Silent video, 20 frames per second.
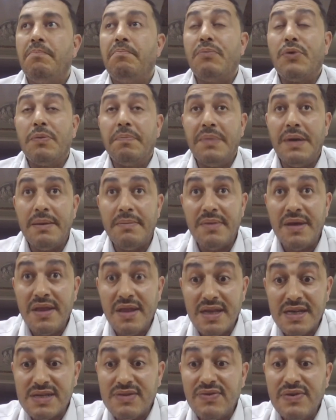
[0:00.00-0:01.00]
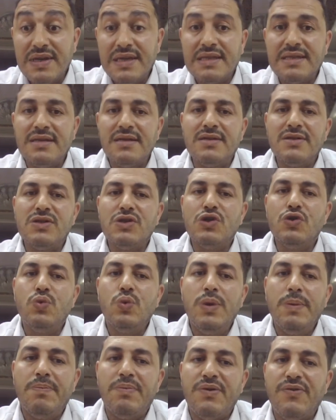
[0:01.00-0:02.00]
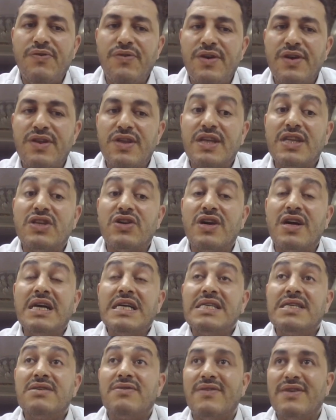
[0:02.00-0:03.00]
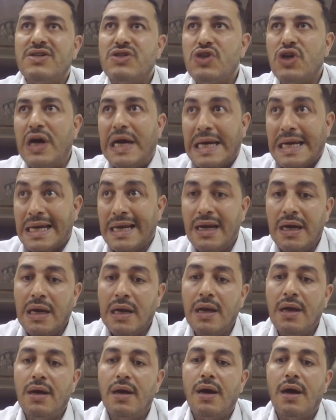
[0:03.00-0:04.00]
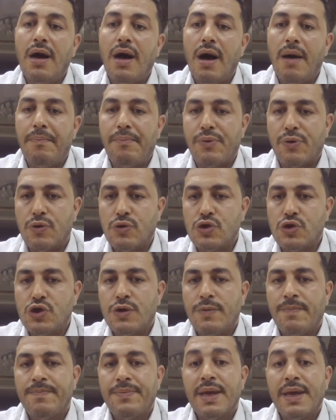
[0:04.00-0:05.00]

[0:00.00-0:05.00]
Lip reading: problem in the sphincter, so we prefer the transvaginal approach.